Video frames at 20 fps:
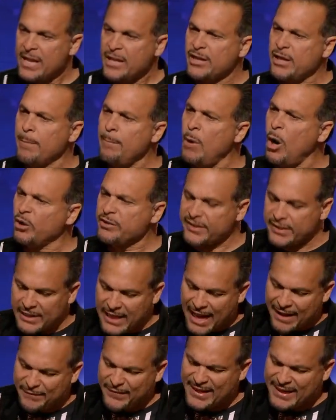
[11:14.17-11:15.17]
The most
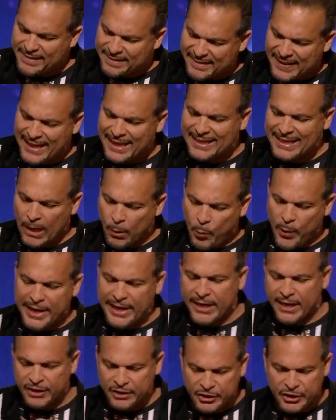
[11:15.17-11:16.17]
loving thing that we
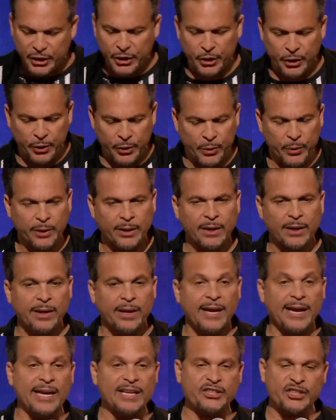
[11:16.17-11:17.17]
can do
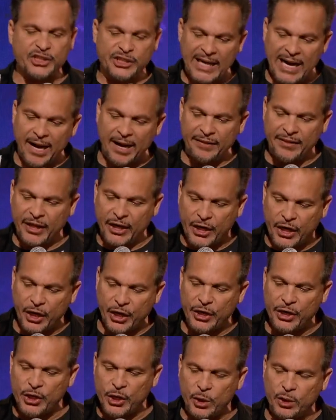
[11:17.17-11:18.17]
is share the
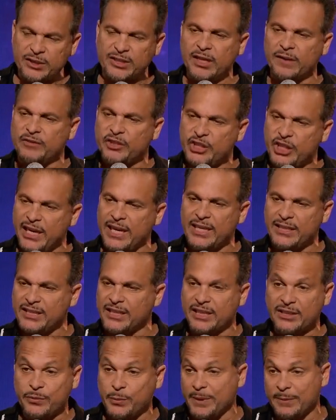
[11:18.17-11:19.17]
good news of
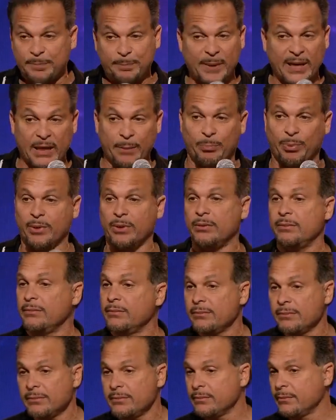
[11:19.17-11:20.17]
Jesus with people.
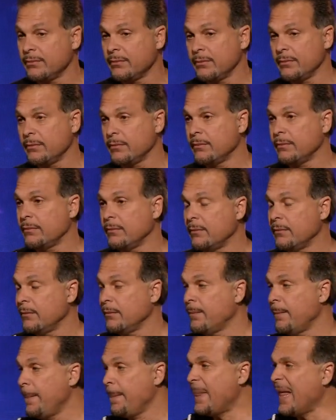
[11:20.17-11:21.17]

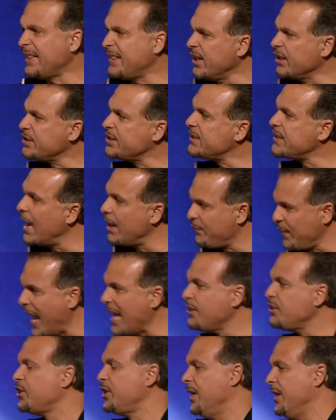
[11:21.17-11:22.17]
That there's
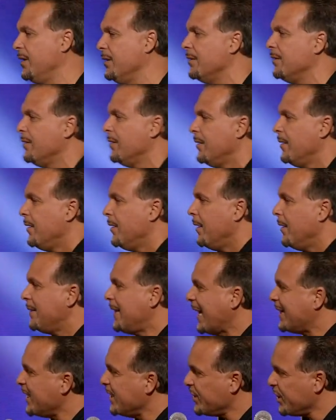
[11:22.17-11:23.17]
salvation,
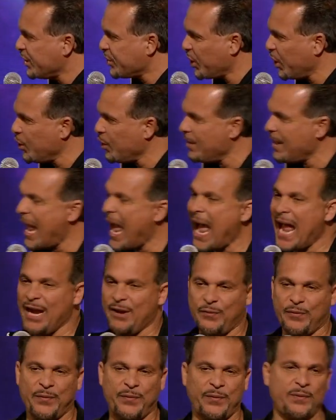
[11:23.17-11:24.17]
that there's eternal
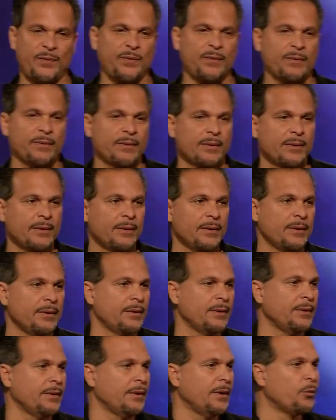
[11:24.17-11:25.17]
life.
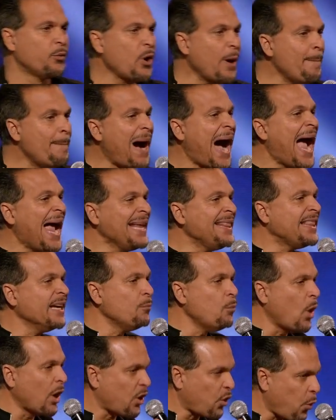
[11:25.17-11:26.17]
Remind them
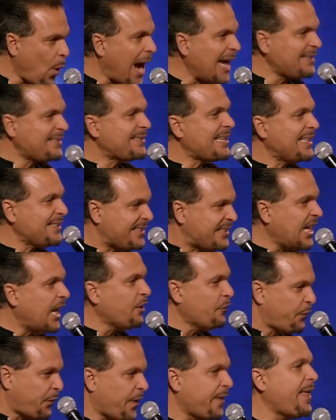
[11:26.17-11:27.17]
what Christ has done
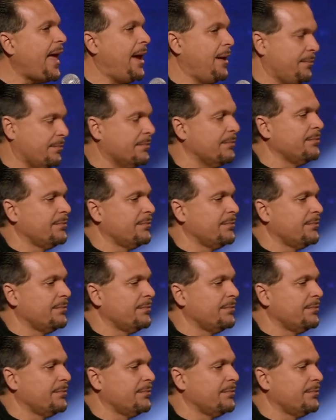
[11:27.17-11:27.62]
for them.